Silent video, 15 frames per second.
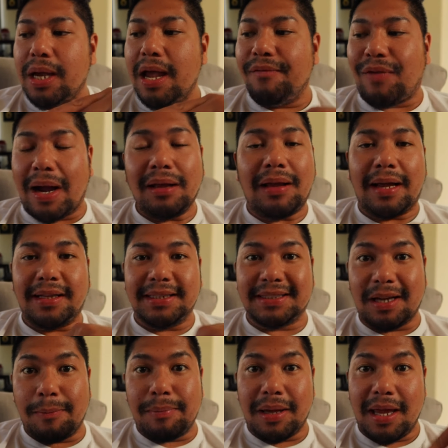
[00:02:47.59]
If I light
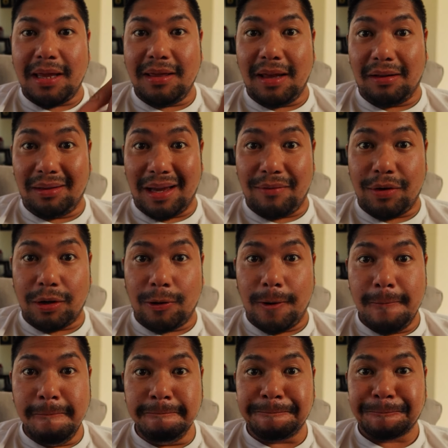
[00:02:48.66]
this up in the living
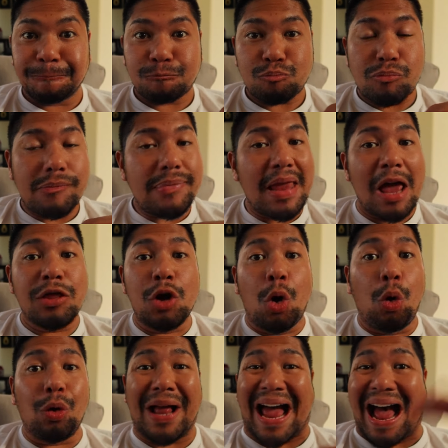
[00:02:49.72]
room, and the
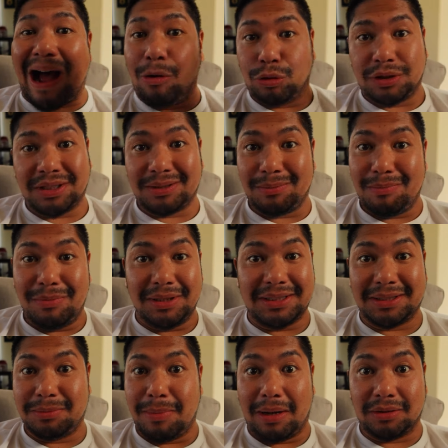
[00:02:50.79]
whole house
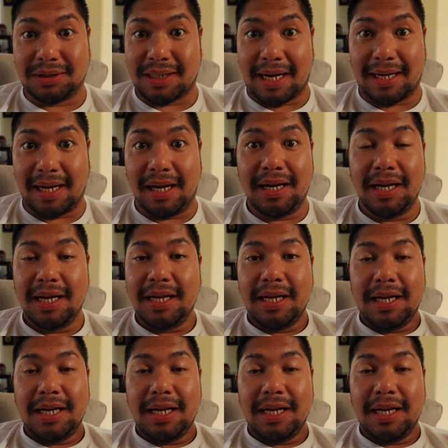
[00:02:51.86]
smells like it.